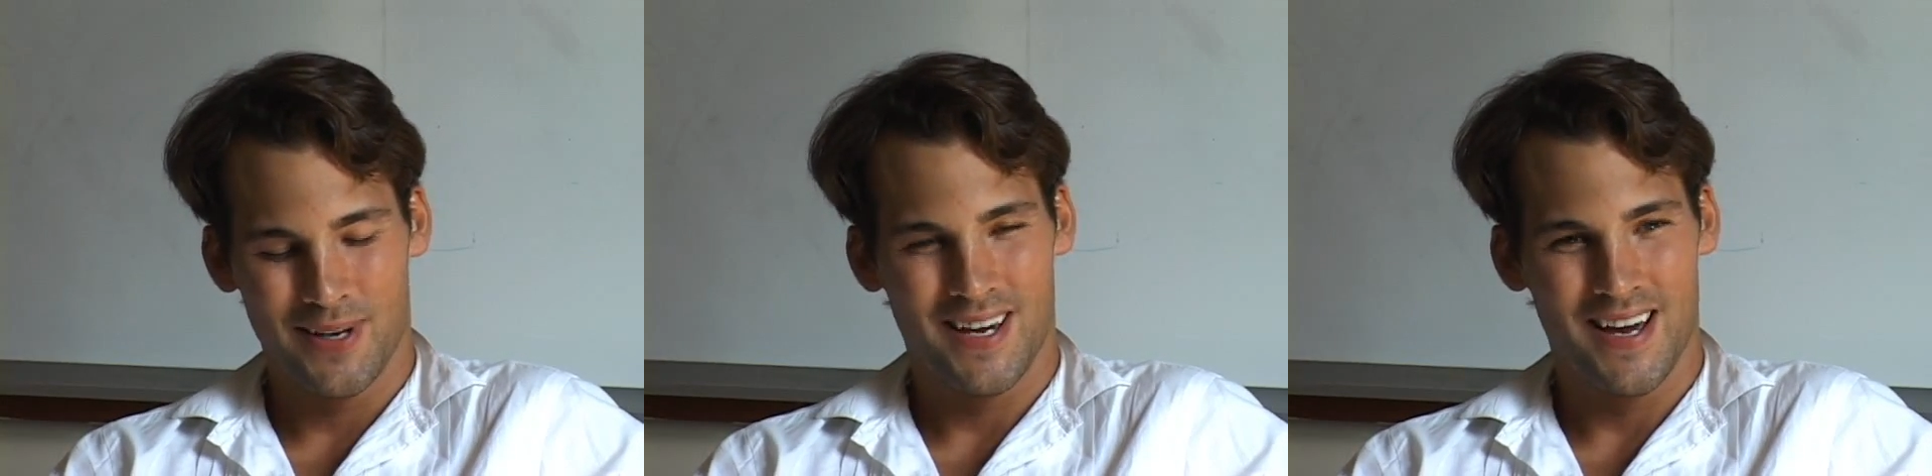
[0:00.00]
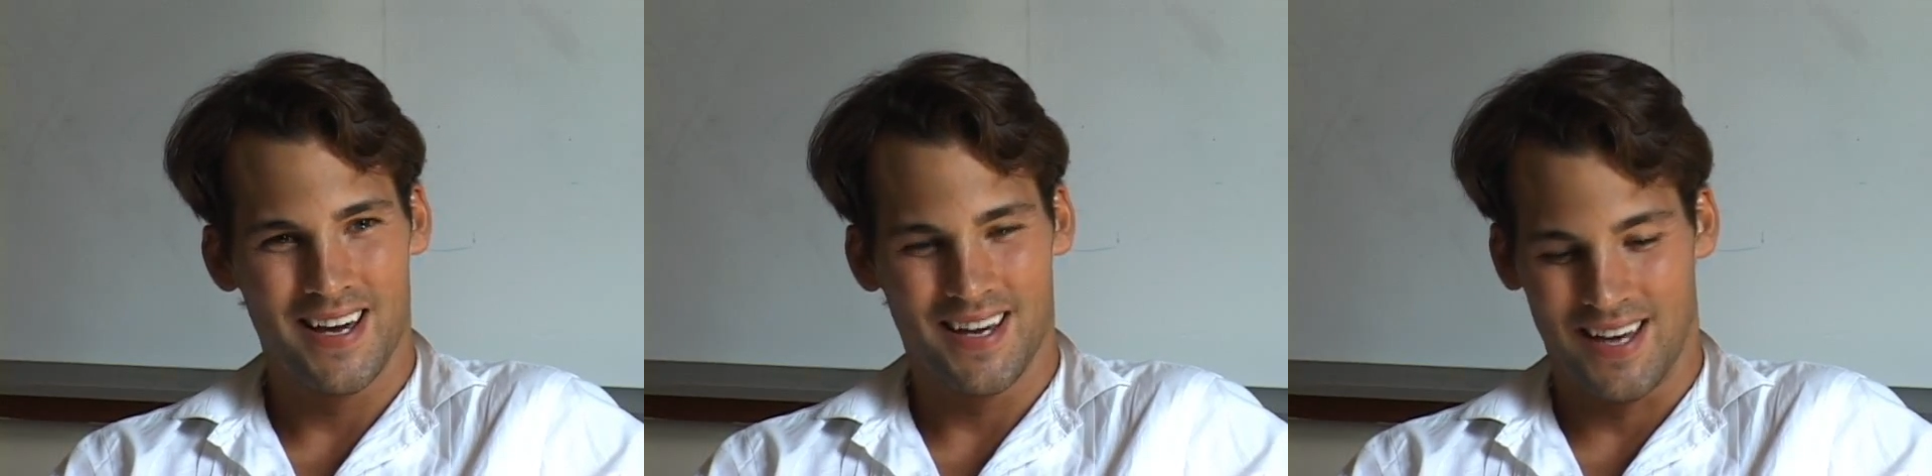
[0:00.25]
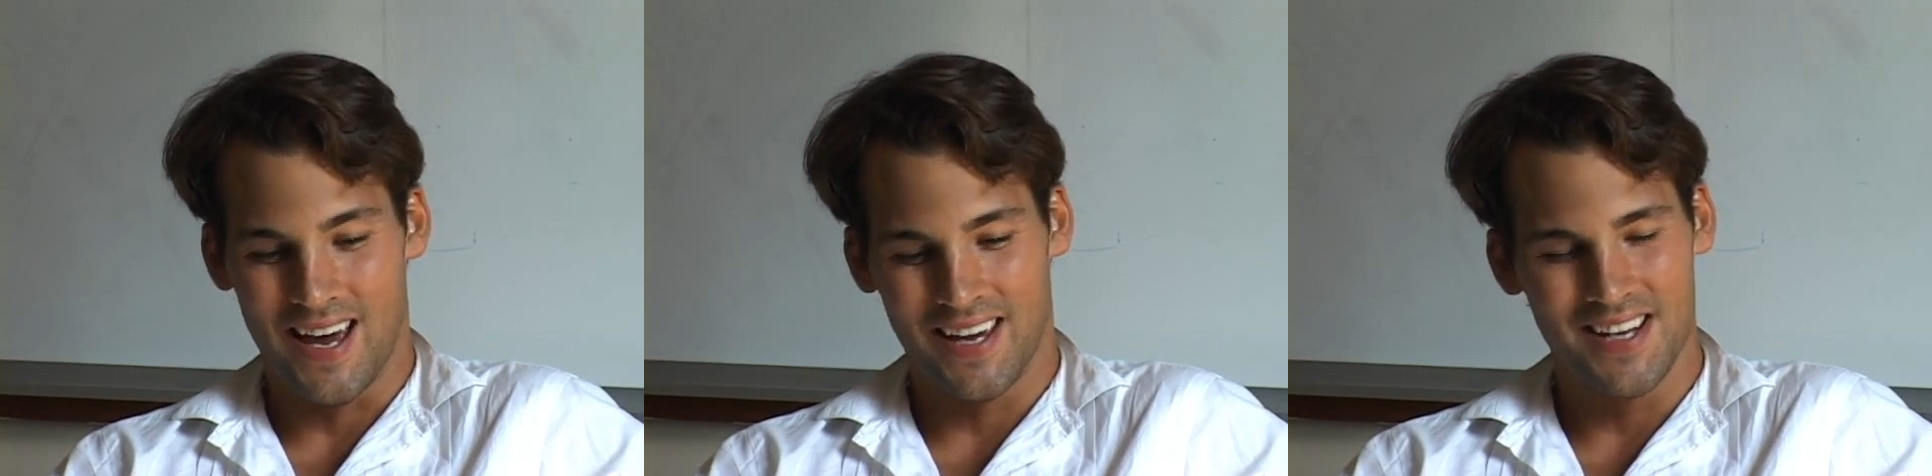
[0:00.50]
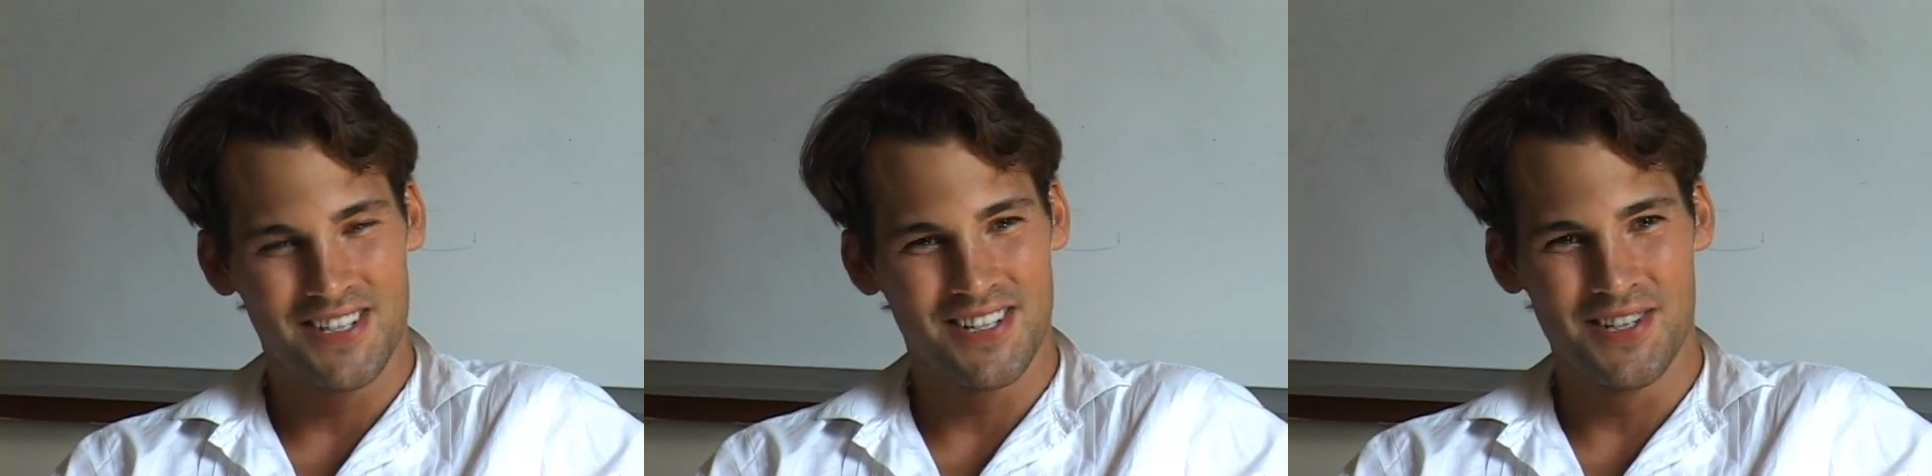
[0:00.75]
Okay, can I
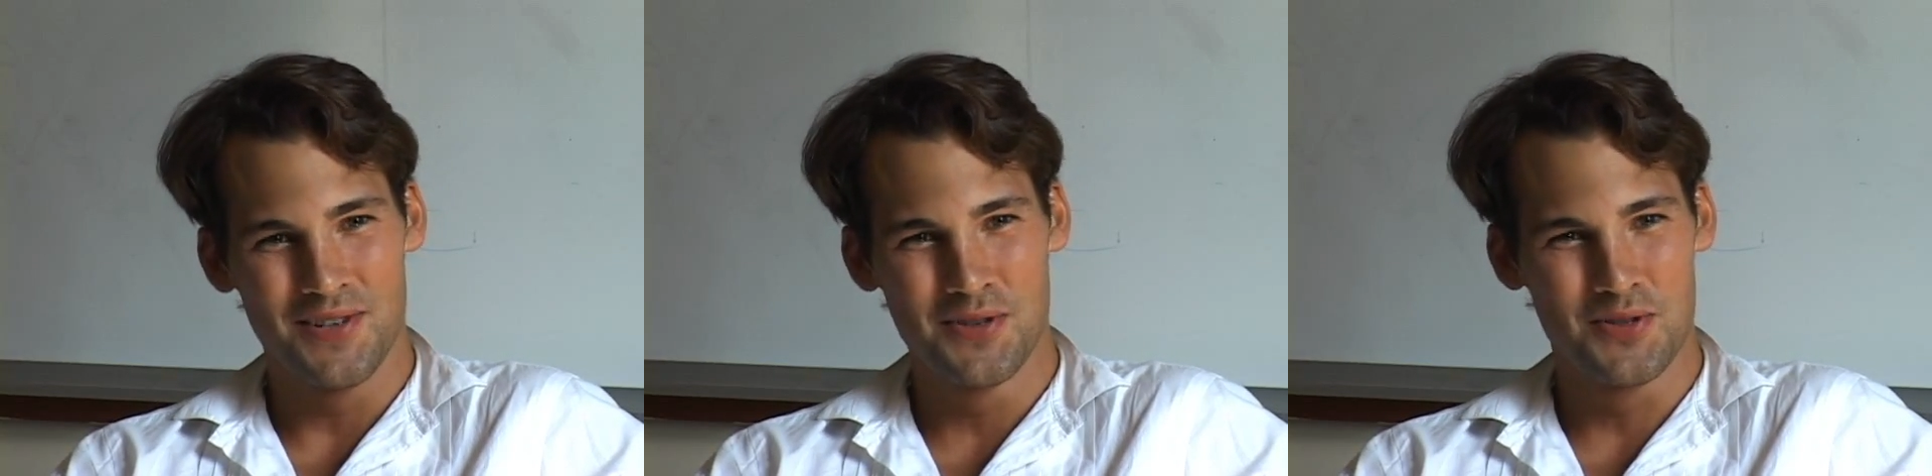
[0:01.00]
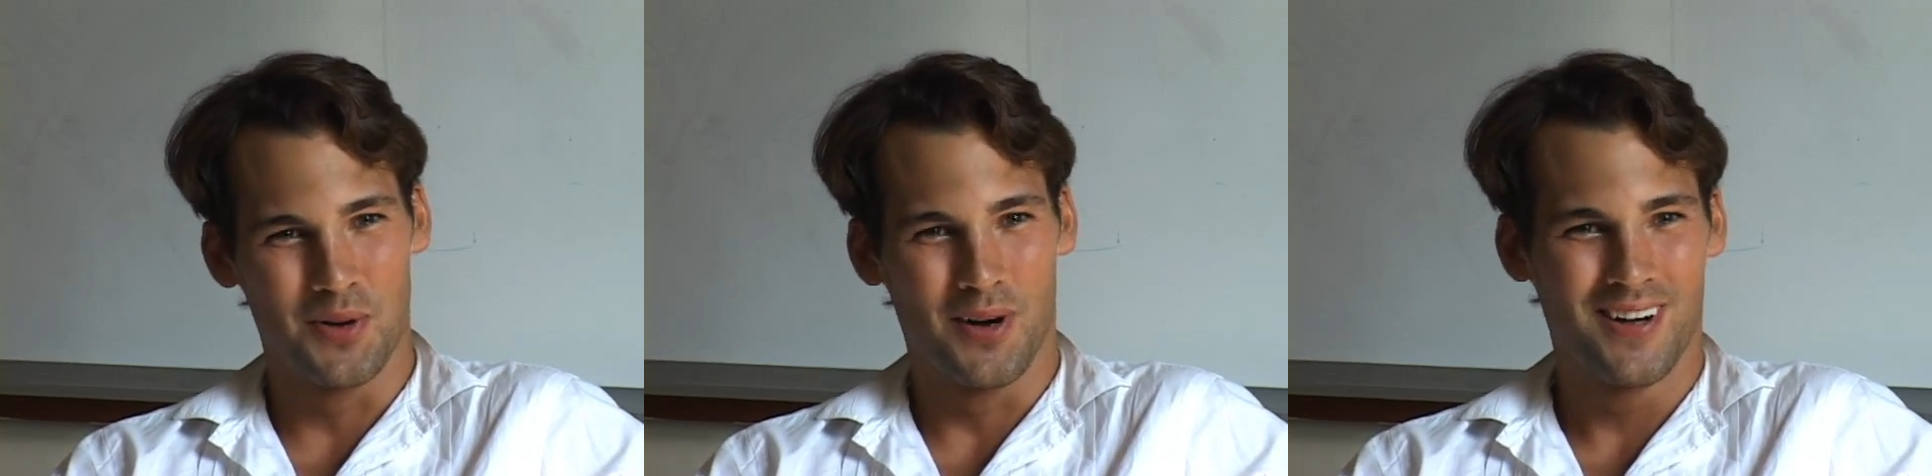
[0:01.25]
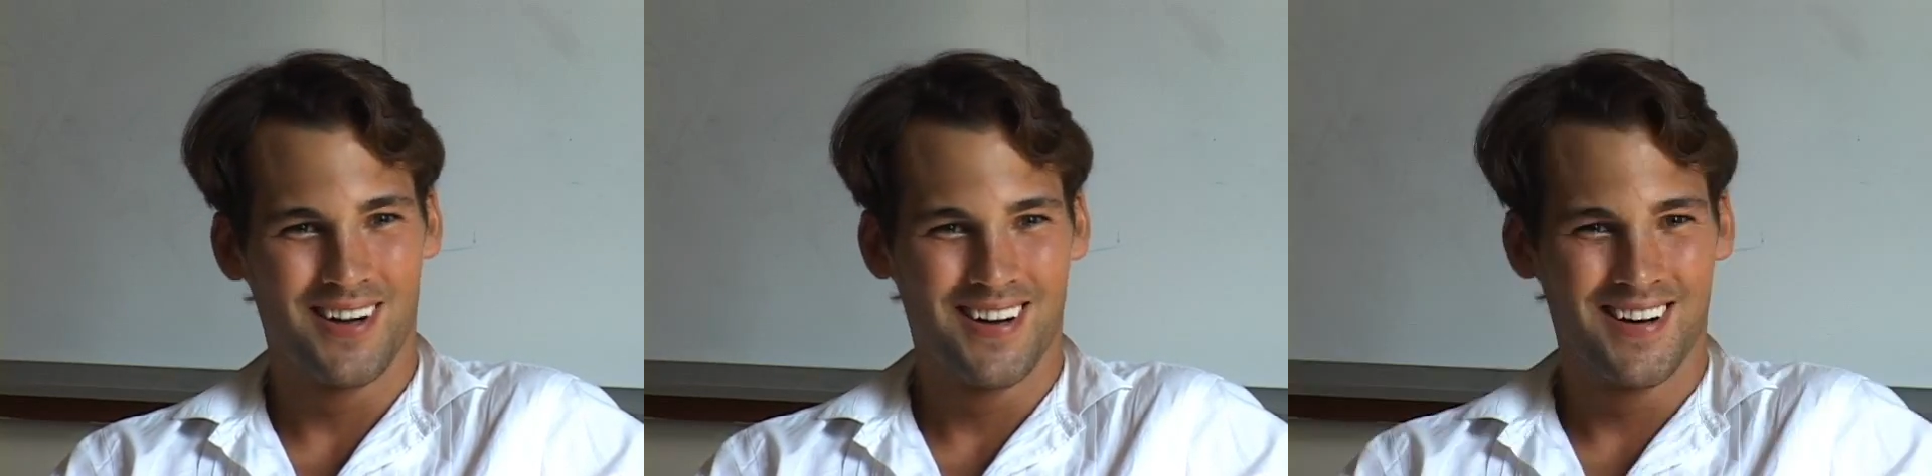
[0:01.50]
get you the usual?